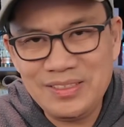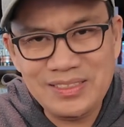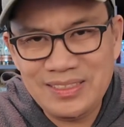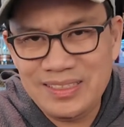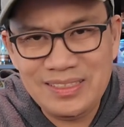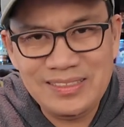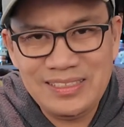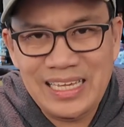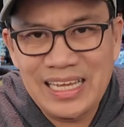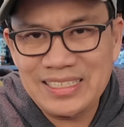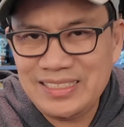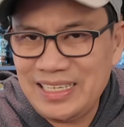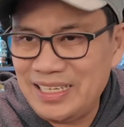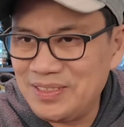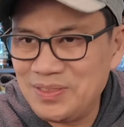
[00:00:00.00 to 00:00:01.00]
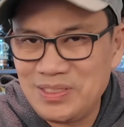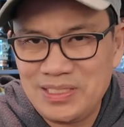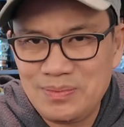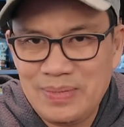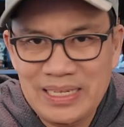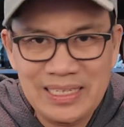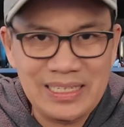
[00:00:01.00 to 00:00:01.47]
you see Jack Daniels
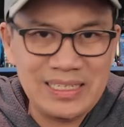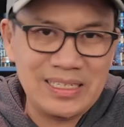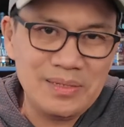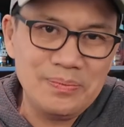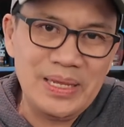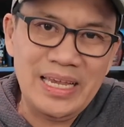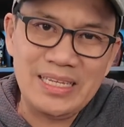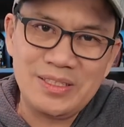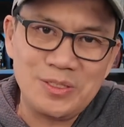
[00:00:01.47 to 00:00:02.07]
is making a comeback.